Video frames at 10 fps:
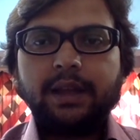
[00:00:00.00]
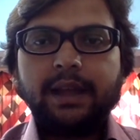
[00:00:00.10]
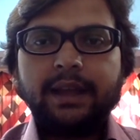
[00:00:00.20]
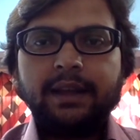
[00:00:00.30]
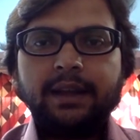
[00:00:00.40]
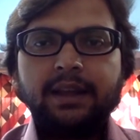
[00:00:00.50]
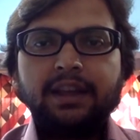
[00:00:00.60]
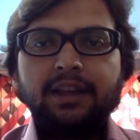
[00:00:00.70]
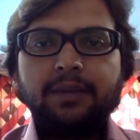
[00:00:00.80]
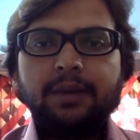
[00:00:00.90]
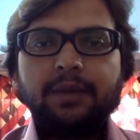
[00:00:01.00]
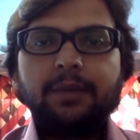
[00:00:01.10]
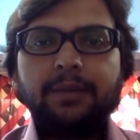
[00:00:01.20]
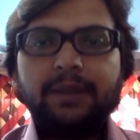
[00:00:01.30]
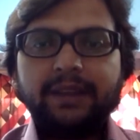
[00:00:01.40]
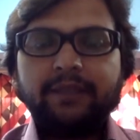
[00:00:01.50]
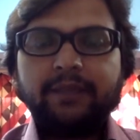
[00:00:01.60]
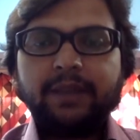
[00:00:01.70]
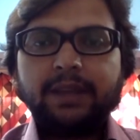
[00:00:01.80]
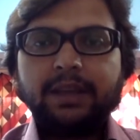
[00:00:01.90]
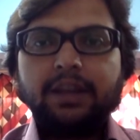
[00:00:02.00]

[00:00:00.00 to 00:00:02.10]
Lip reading: and believe me,